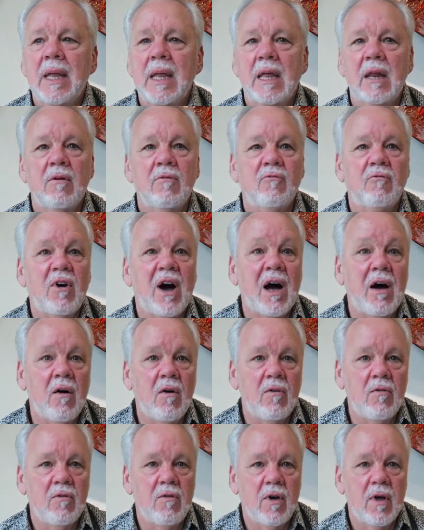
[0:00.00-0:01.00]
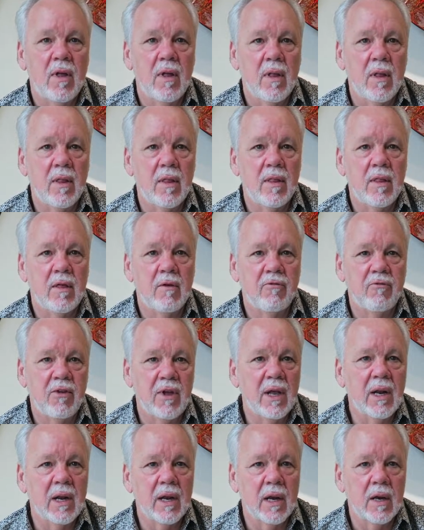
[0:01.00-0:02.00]
involve the
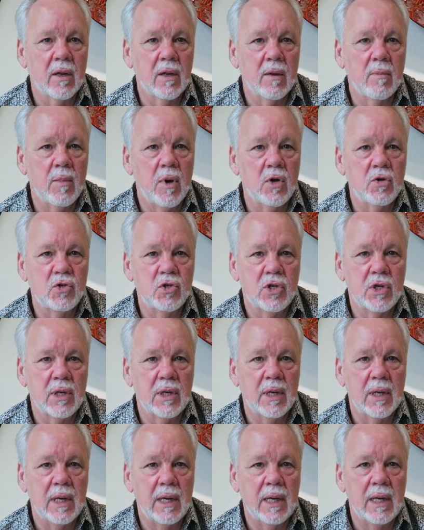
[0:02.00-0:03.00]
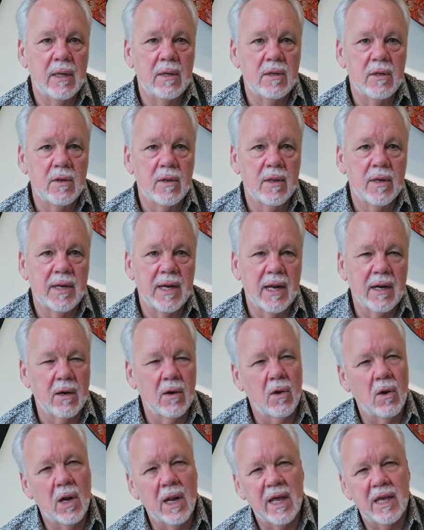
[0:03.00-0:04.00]
feeling and emotion into the
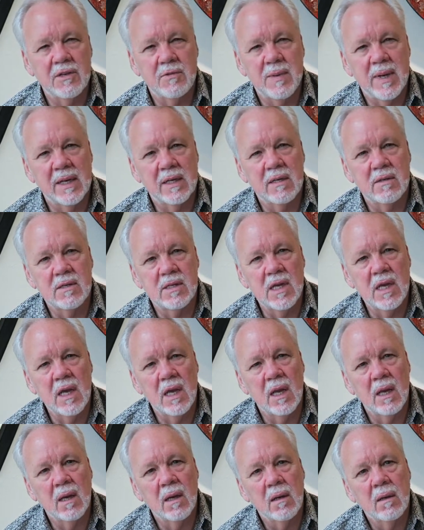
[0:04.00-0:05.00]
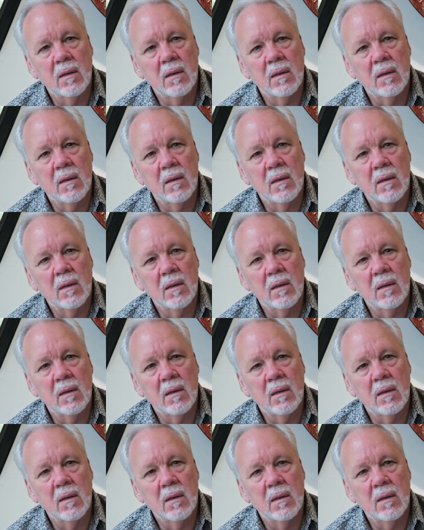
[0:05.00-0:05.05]
technical aspect of singing.